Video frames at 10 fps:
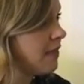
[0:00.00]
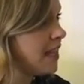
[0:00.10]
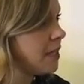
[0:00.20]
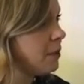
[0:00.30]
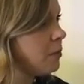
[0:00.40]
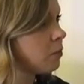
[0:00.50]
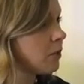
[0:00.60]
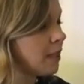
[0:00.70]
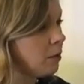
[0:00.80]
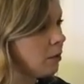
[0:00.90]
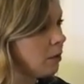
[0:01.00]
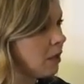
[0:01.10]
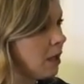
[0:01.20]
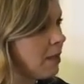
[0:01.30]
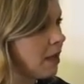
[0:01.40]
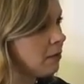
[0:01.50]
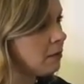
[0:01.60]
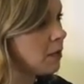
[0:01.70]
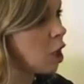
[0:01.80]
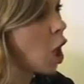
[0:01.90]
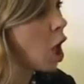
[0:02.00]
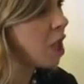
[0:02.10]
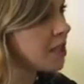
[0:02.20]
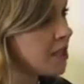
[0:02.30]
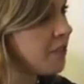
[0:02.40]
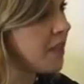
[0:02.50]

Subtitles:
They need to be real about the cost of